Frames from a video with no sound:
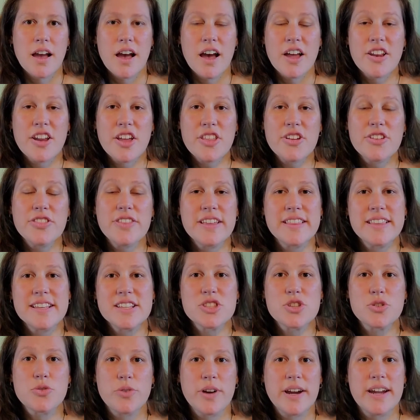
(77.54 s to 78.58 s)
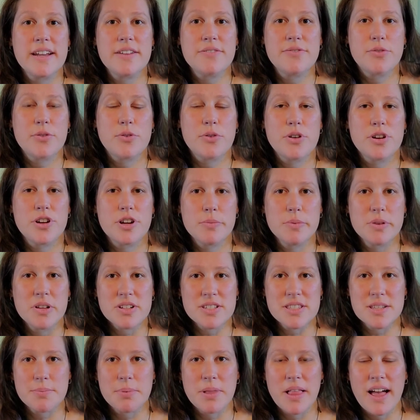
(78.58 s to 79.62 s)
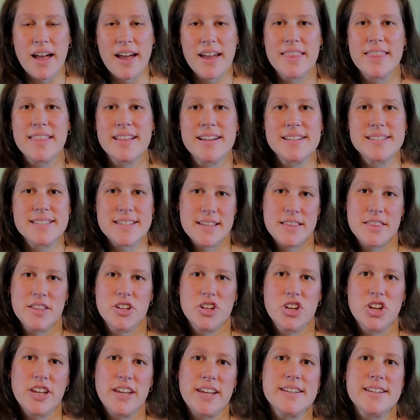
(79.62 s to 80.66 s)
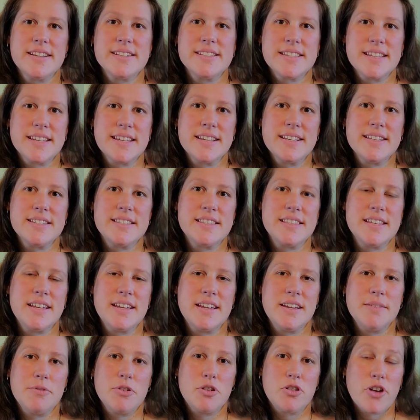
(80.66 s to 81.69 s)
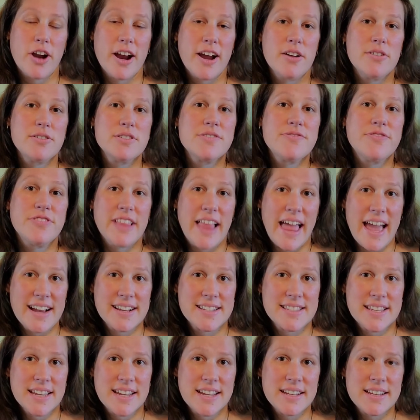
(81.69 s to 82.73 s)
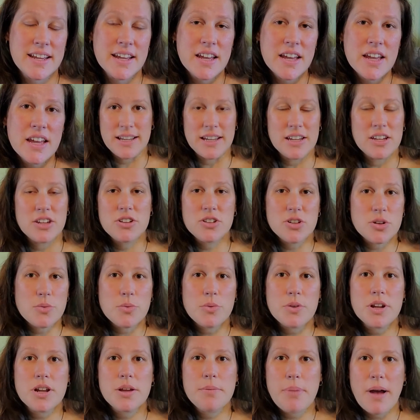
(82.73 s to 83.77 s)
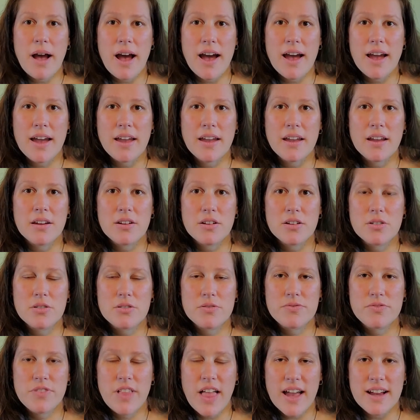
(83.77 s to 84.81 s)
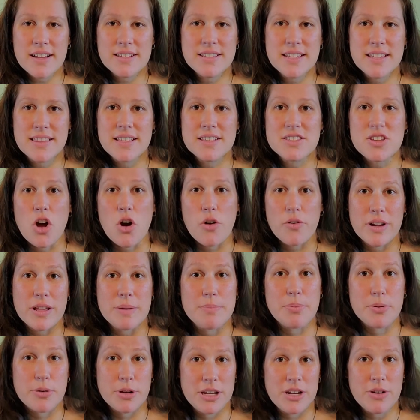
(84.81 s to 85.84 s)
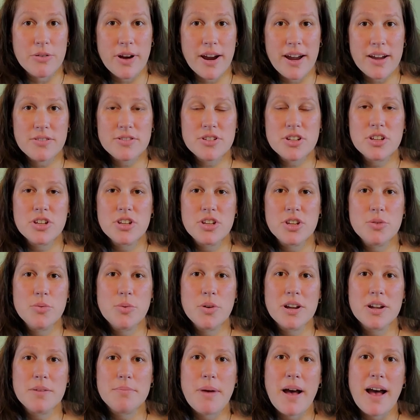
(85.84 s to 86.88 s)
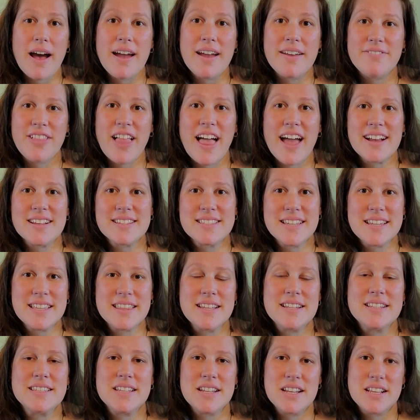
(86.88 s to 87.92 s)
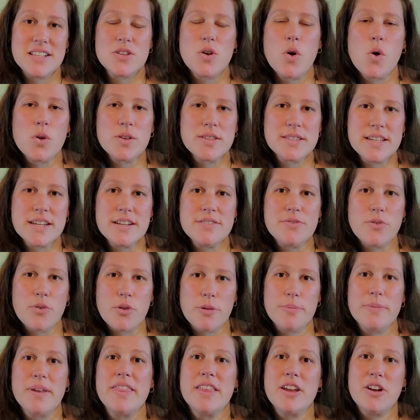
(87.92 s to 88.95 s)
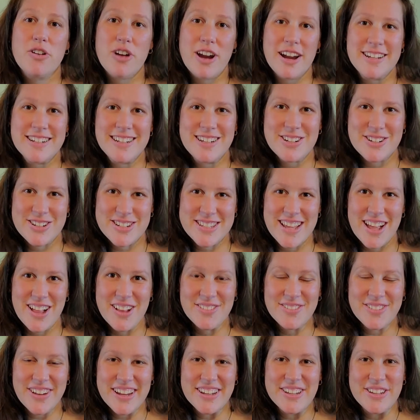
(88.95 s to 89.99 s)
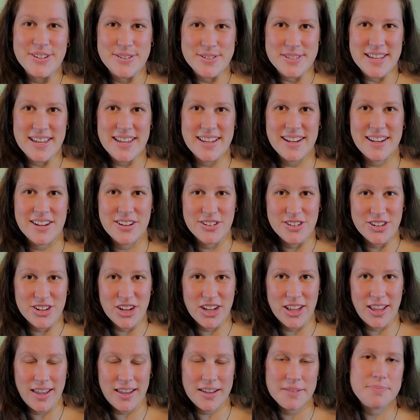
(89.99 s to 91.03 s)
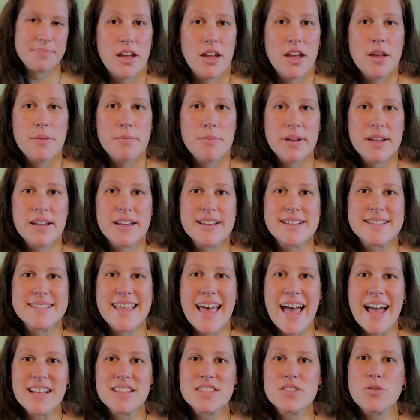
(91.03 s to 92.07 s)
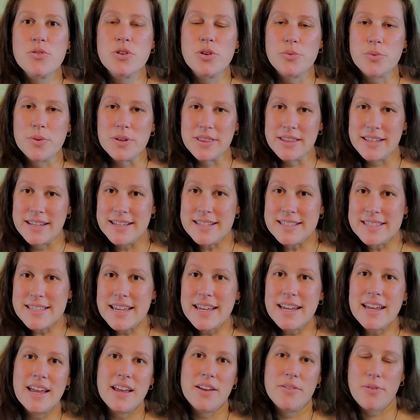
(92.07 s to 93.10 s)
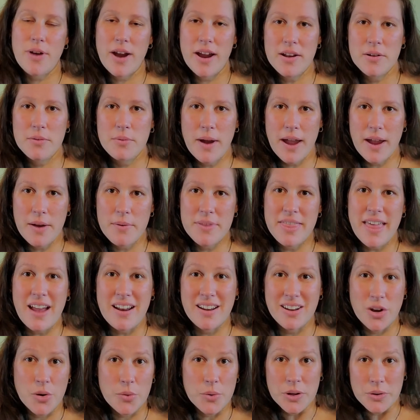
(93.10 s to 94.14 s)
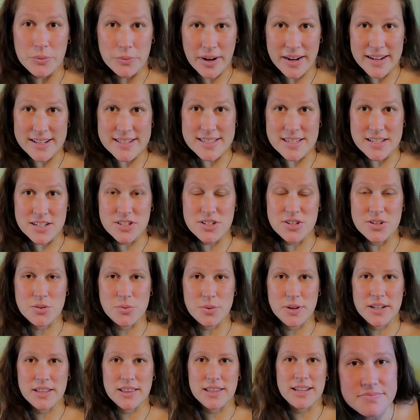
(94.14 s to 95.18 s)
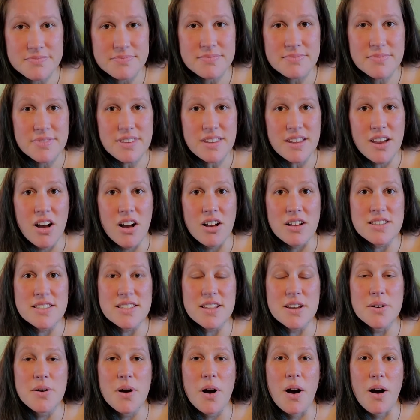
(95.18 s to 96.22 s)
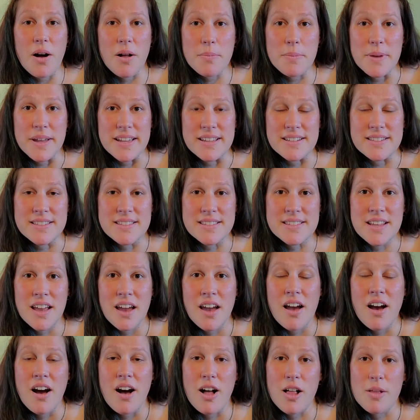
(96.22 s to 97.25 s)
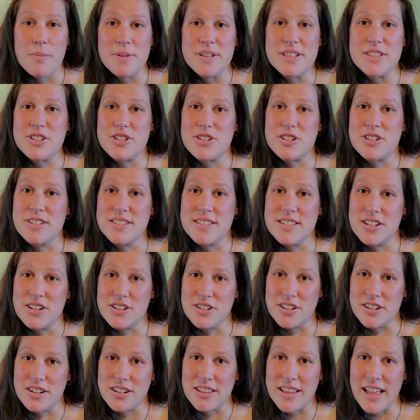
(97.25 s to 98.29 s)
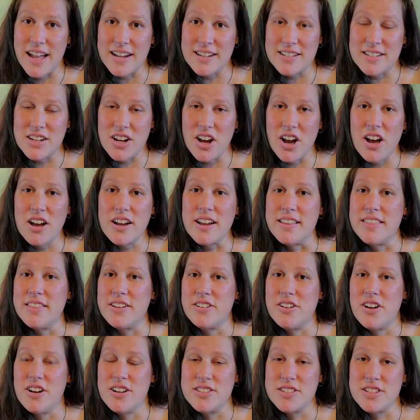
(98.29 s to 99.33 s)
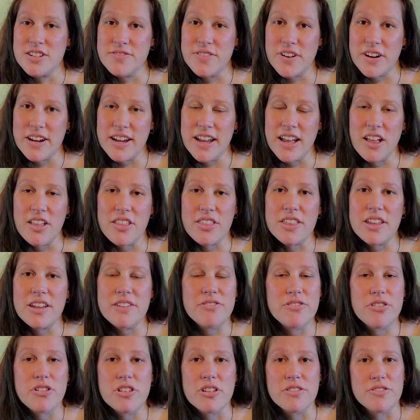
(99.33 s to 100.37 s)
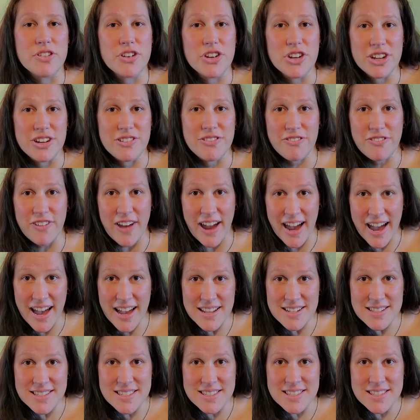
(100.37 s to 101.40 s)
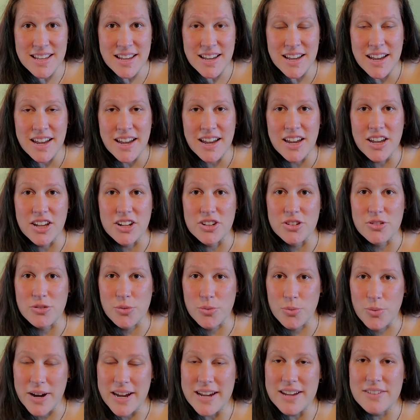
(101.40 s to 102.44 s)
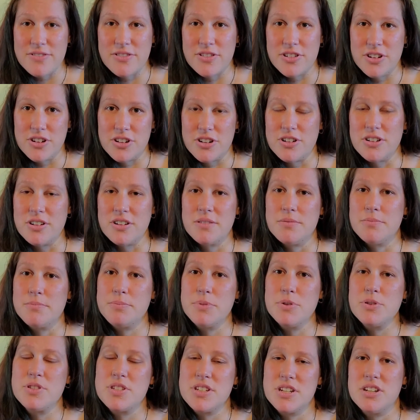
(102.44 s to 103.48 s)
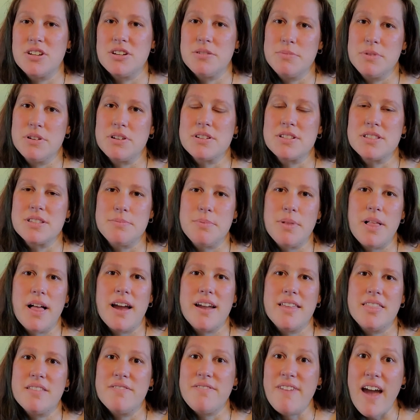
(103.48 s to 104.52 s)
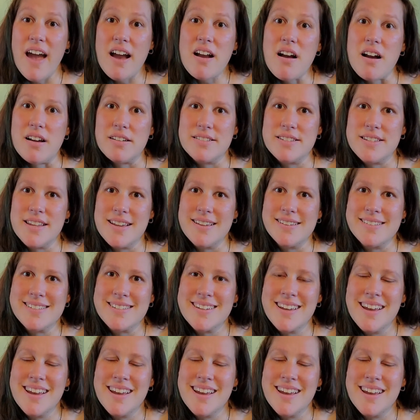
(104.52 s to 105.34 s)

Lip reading: Another thing that's great for your milk supply that is in the cookies is the ground flaxseed. You don't want to buy flaxseed that's already pre-ground. You want to buy flaxseed that's in its whole seed form and then grind it yourself and use it in your cookie, because that's going to release it right away without it going rancid too quickly. Also, almonds. Almonds are considered a galactagogue, and they're also very healthy, full of good fats, and great for your boosting your milk supply and the fat content.